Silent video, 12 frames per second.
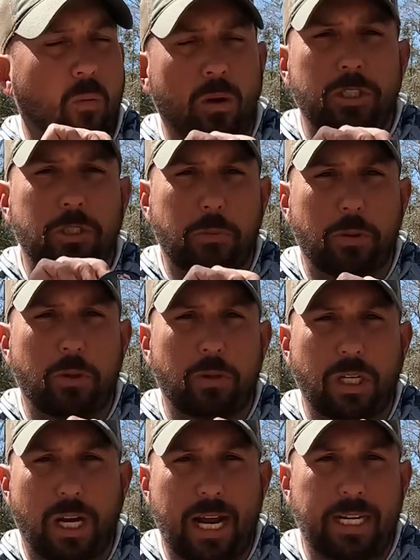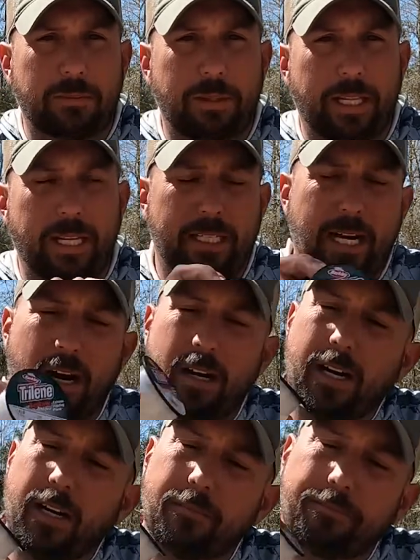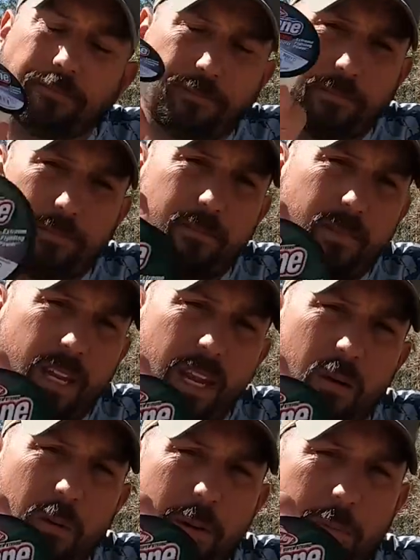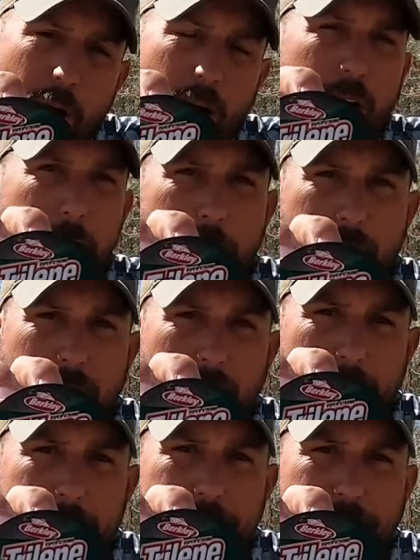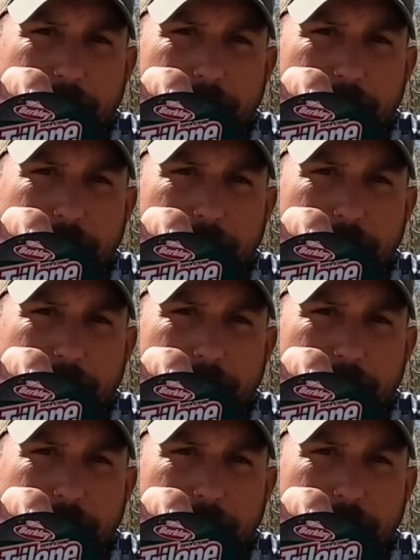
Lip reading: one spool to last me the entire year, it would be Berkley Big Game.